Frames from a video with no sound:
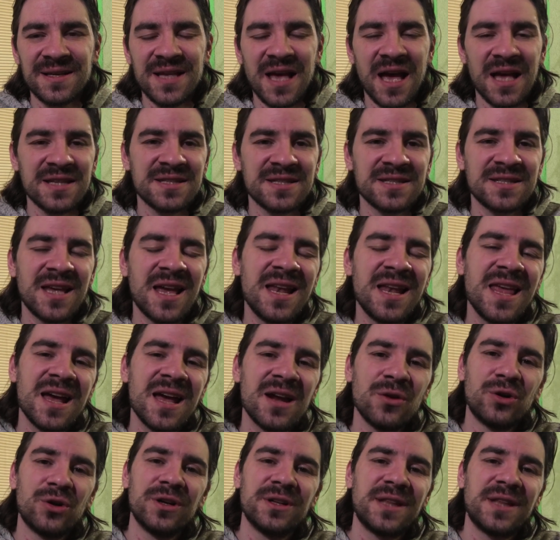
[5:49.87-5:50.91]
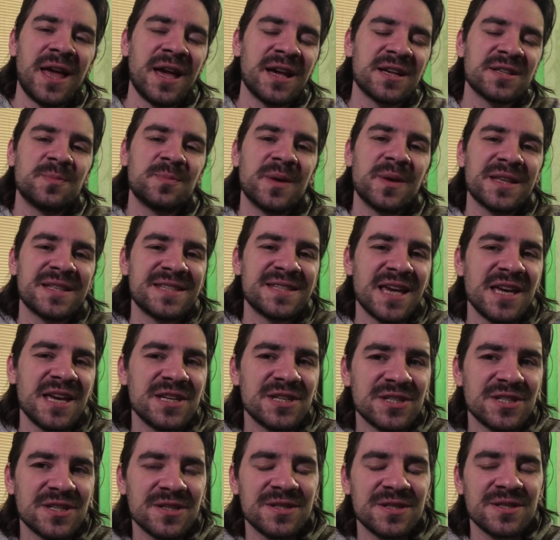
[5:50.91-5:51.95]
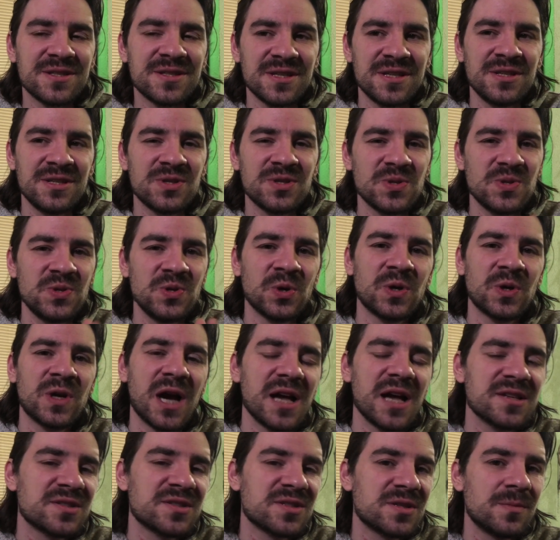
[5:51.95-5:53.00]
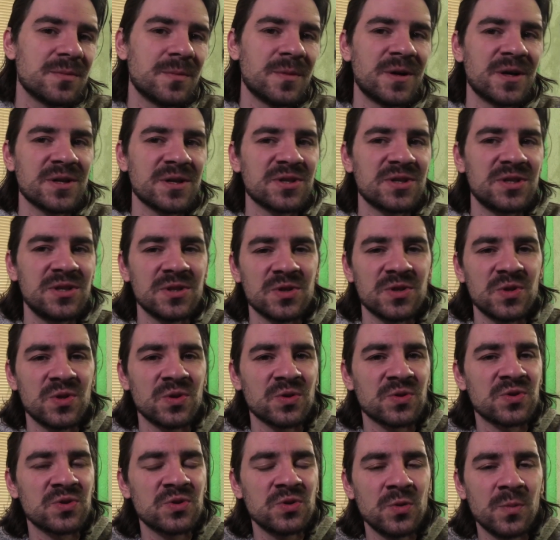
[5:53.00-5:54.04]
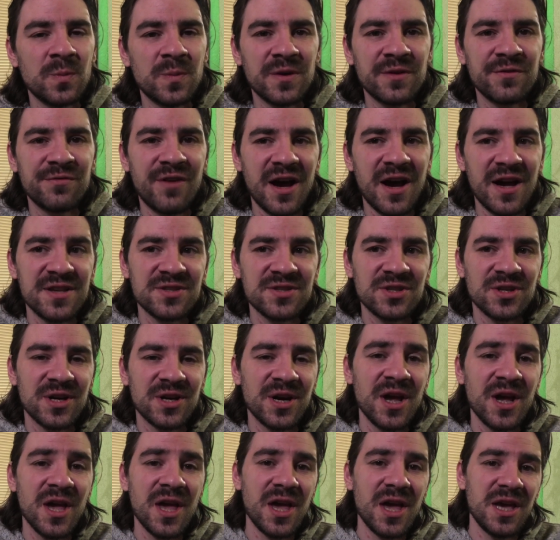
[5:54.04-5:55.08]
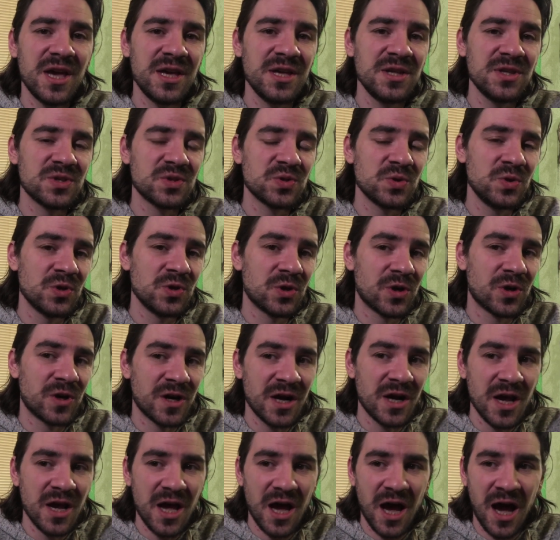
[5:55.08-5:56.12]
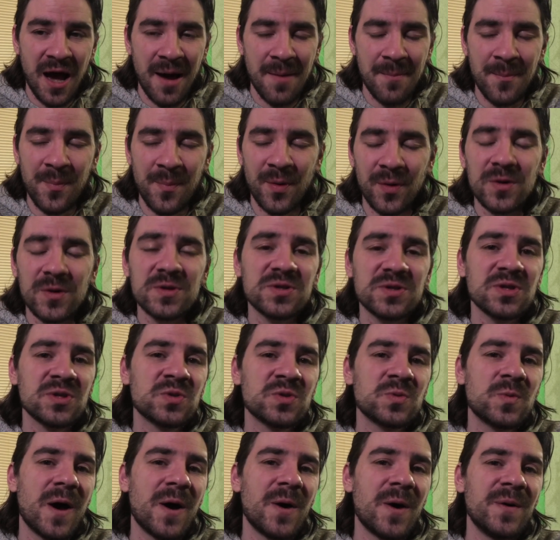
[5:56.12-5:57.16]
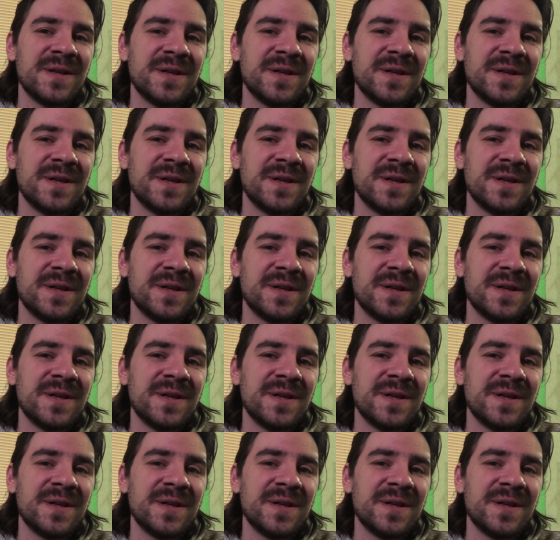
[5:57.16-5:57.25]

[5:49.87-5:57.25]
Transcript: a celluloid expectations into your customers, into your supervisor, into your boss as well.